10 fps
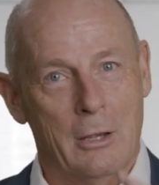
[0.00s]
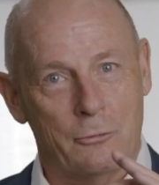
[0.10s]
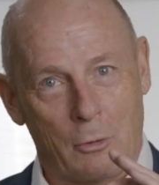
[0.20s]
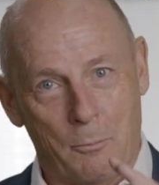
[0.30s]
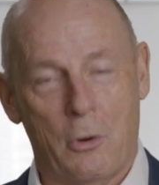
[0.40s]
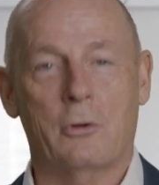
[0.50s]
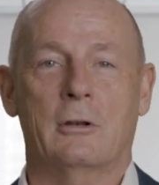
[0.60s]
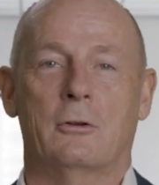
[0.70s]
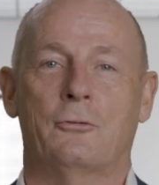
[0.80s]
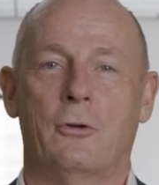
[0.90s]
So product
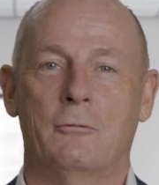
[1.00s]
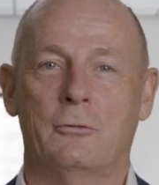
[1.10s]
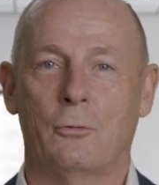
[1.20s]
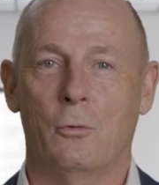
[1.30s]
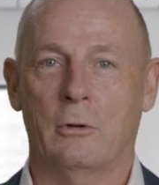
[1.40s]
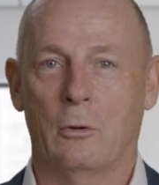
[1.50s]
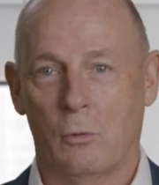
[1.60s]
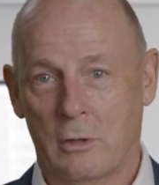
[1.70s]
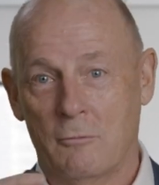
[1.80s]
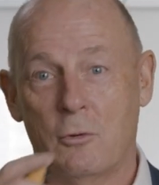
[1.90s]
and service audit
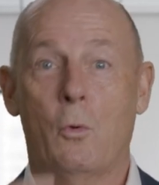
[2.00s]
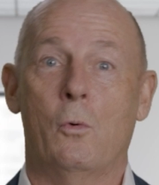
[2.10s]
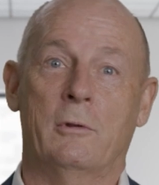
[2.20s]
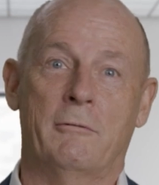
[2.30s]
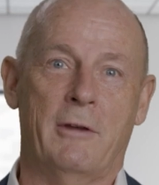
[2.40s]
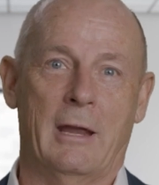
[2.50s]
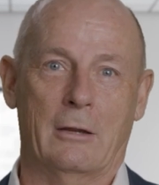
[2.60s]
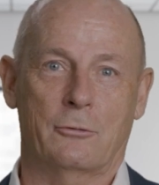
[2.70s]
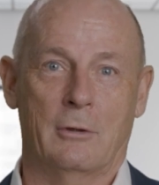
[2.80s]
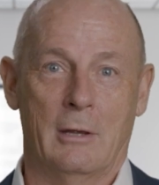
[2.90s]
will give you all the
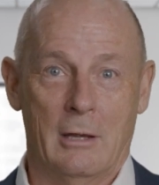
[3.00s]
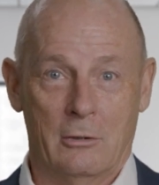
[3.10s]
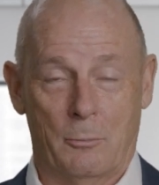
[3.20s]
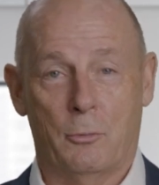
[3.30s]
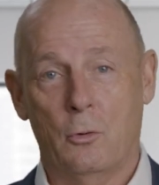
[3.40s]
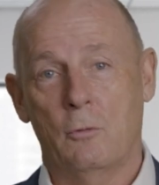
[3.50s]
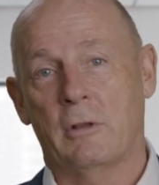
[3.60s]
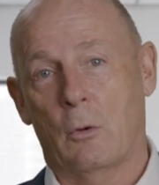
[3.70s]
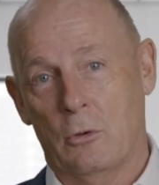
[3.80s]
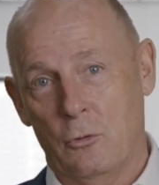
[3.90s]
facts to prove
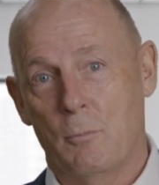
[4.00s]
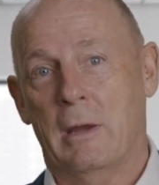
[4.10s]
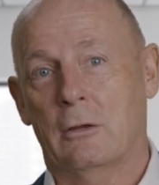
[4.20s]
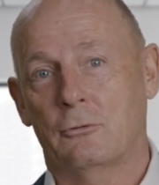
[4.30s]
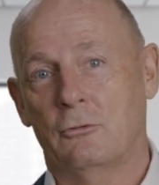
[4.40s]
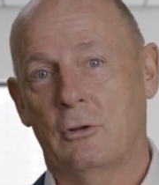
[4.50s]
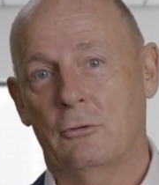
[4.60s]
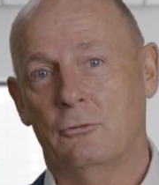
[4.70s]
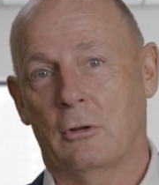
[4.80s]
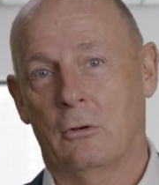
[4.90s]
that when you make a
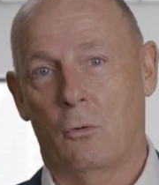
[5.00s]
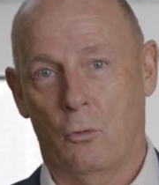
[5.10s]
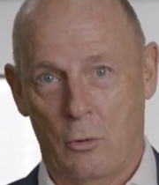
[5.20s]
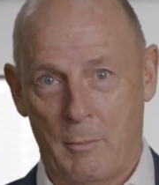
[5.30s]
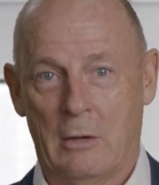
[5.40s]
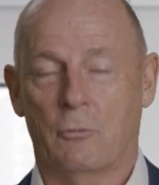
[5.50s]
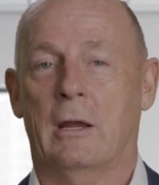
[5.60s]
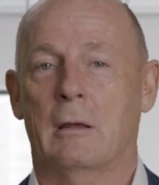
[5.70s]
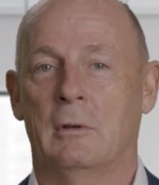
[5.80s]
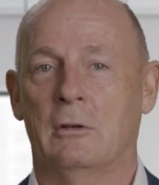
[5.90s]
suggestion or you make
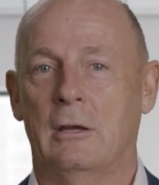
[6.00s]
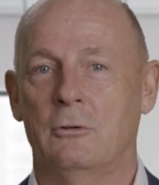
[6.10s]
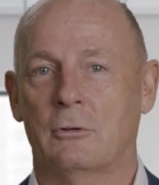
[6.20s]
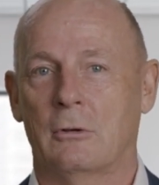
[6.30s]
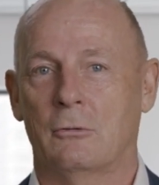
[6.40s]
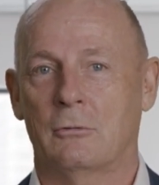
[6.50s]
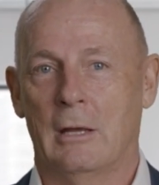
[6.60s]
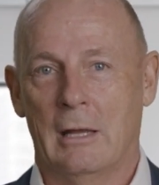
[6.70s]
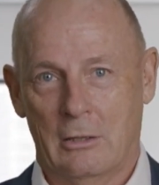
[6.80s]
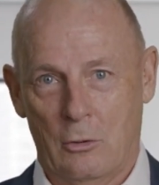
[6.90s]
recommendations,
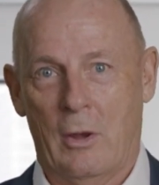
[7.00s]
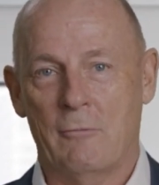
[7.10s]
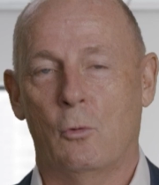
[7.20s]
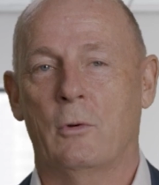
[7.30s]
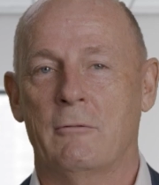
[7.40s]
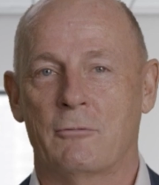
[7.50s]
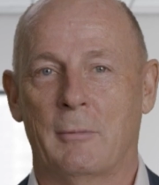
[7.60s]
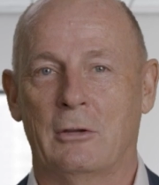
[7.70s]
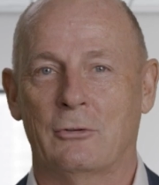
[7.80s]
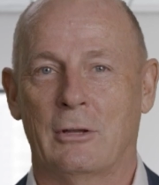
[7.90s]
that you have all the
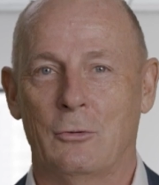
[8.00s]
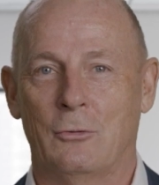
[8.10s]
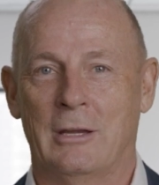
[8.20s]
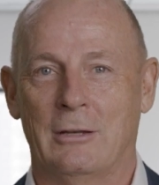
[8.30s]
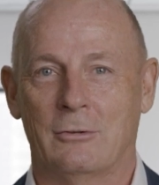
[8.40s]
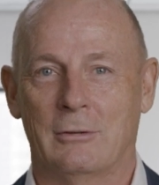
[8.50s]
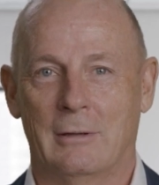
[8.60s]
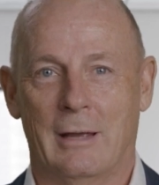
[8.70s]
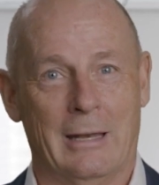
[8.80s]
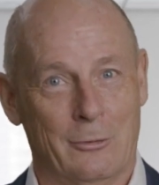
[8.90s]
information that you need,
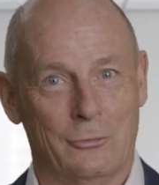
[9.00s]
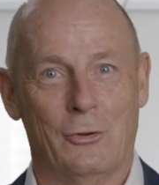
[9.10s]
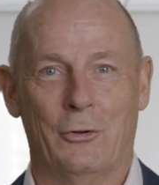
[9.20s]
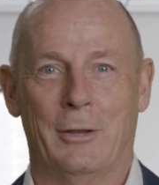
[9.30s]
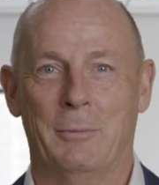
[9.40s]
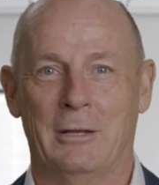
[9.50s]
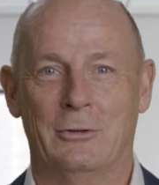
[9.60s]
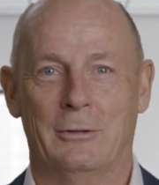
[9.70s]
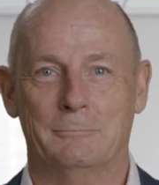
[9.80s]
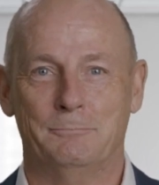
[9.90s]
and it's not an
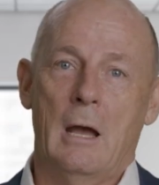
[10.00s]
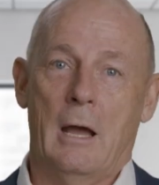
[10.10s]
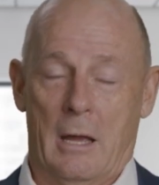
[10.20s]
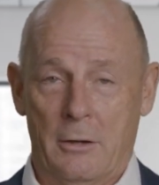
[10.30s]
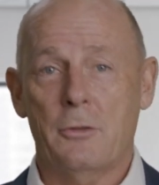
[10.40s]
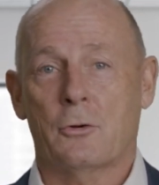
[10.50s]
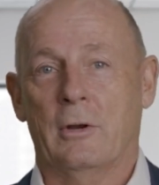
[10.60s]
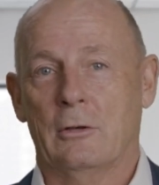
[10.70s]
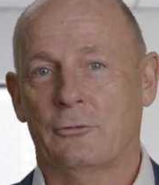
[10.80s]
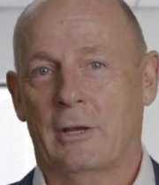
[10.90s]
opinion. Another
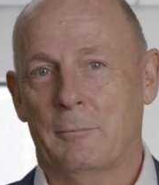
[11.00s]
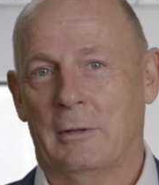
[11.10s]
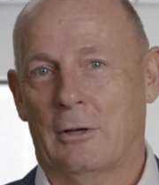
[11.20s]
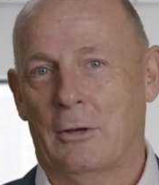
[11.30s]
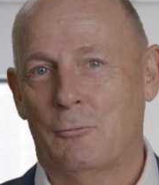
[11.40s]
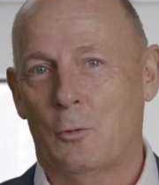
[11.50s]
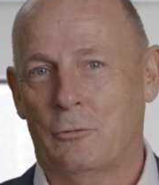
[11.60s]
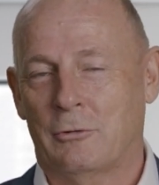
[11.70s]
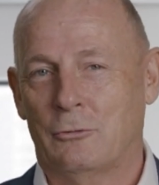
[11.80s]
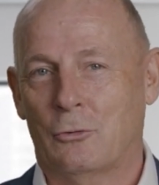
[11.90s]
great statement I've
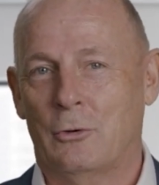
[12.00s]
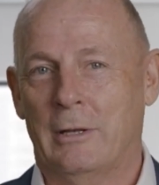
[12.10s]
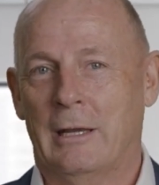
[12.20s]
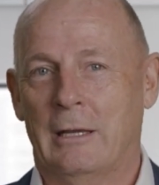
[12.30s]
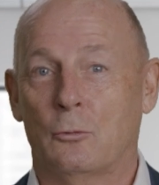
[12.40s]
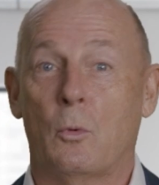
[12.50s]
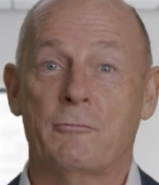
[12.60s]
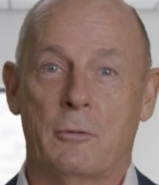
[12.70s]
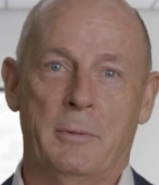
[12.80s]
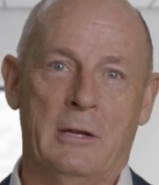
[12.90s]
always enjoyed is one
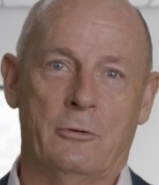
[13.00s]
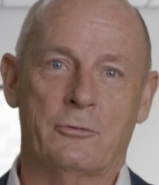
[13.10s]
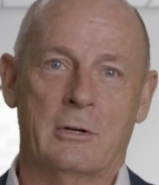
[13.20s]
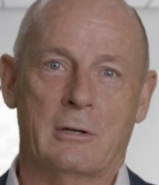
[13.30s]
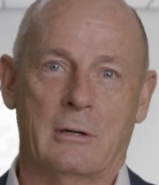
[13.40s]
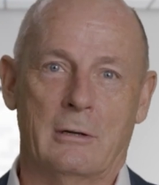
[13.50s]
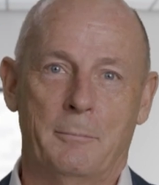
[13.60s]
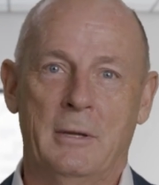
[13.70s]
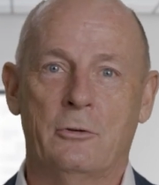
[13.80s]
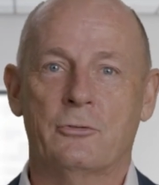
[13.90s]
from Peter Drucker.
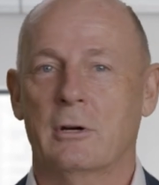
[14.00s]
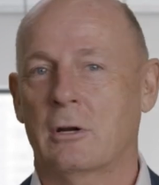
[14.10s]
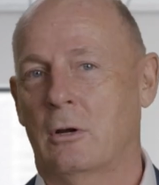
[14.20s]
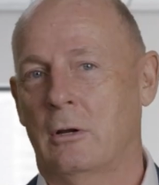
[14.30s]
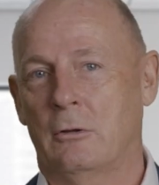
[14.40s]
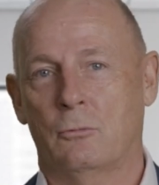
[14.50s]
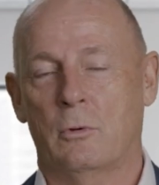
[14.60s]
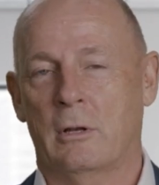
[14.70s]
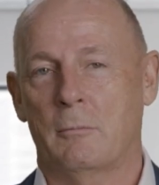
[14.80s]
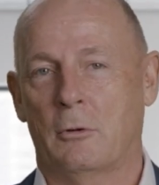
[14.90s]
Peter Drucker is
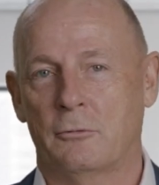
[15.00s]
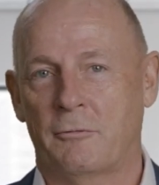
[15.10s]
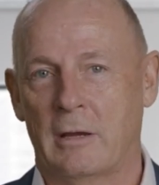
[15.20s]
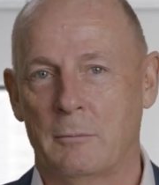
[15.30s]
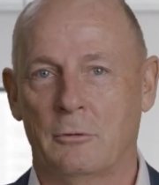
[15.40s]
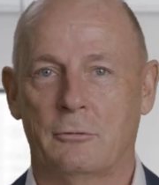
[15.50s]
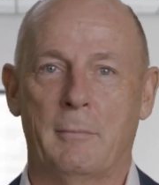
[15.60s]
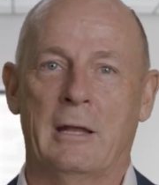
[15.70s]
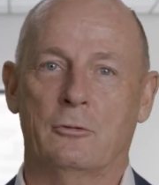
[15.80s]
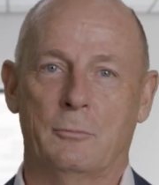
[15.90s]
one of the most famous
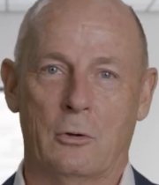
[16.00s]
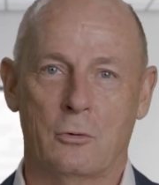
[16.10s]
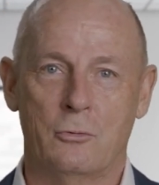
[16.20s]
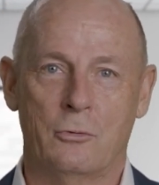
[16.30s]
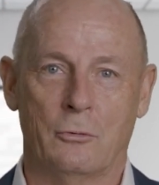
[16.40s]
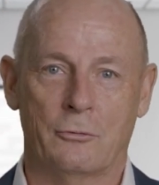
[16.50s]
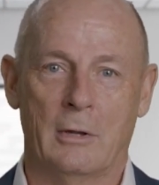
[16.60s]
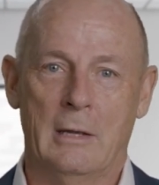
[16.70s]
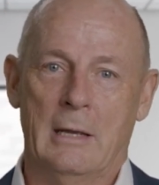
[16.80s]
management gurus.